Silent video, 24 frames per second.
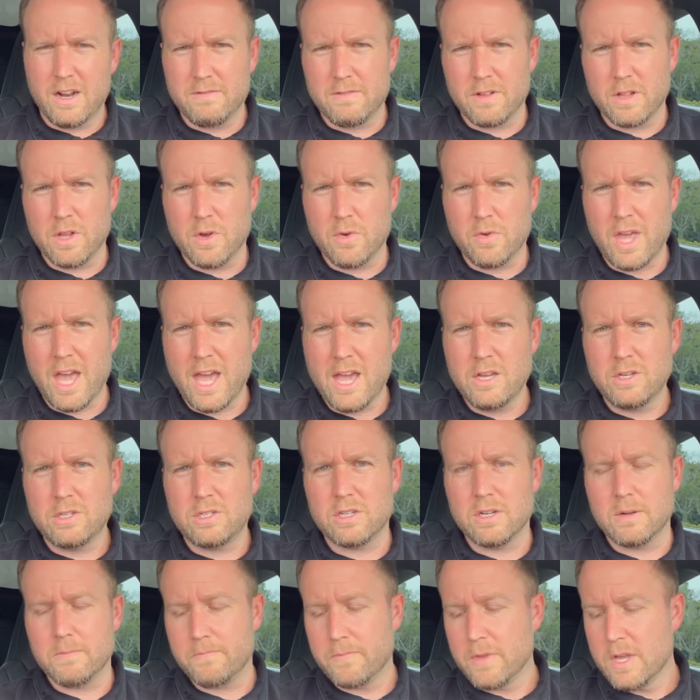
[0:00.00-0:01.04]
a
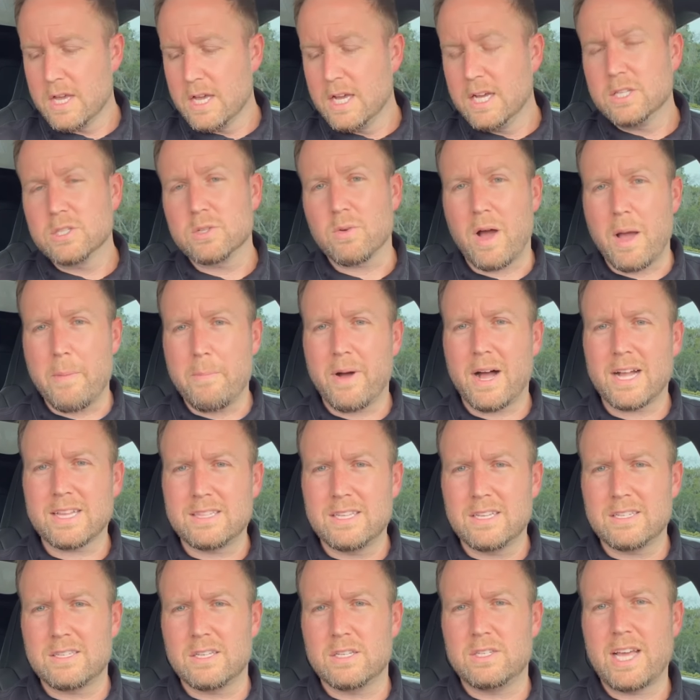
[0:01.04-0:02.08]
location. So I bought
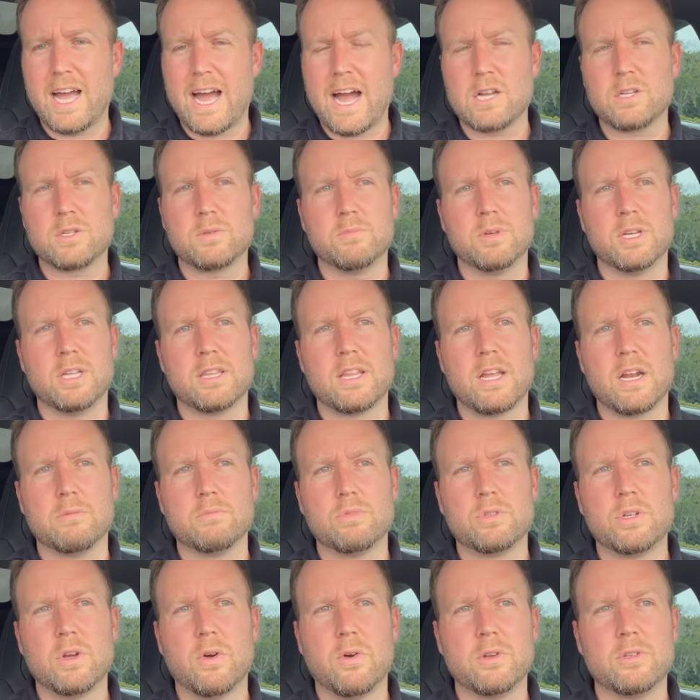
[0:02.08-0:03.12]
this attachment that I'm
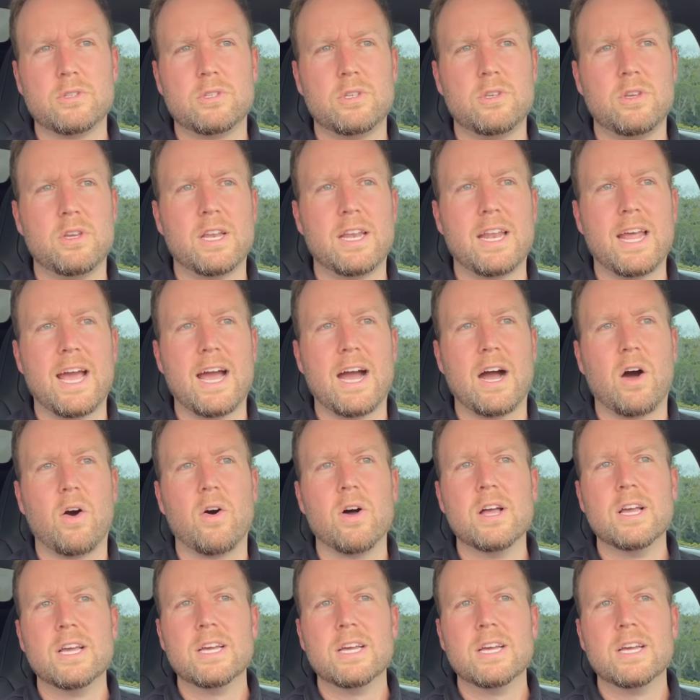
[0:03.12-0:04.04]
showing to you now.